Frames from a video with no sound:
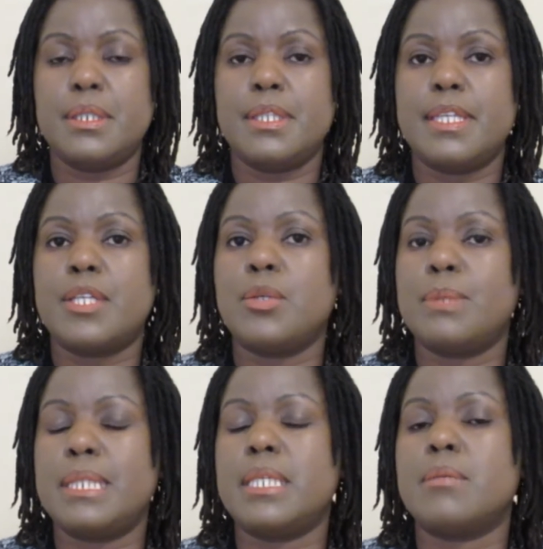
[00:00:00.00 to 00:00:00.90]
They're
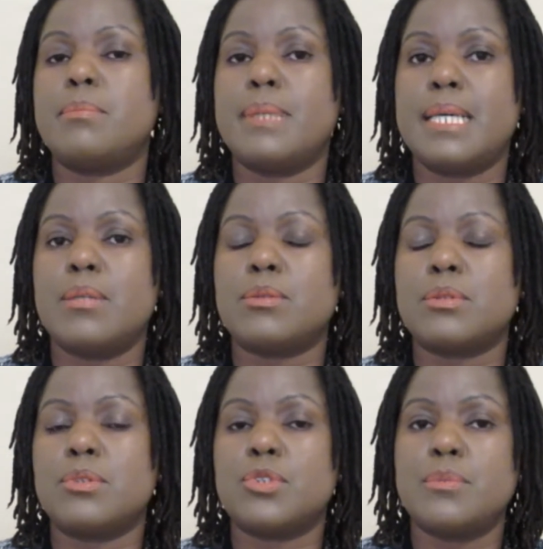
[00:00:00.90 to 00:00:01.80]
normally about
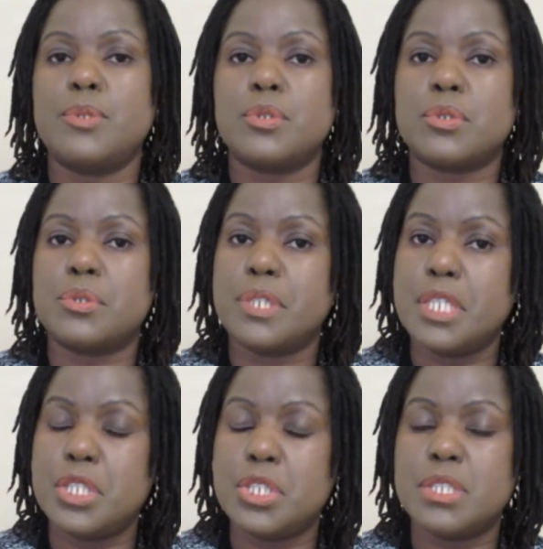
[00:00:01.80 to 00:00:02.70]
autoimmune
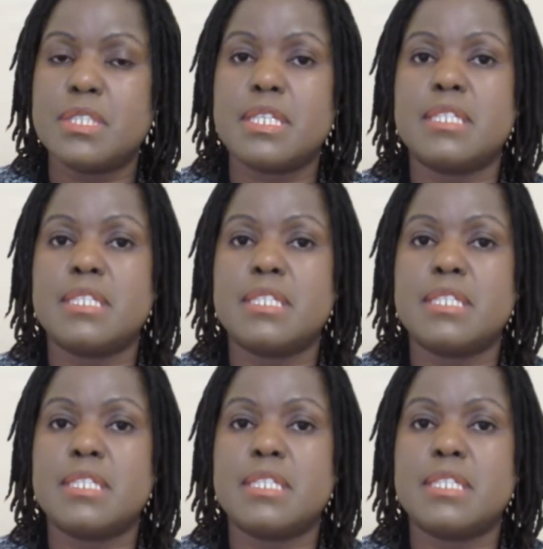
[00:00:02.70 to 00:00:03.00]
conditions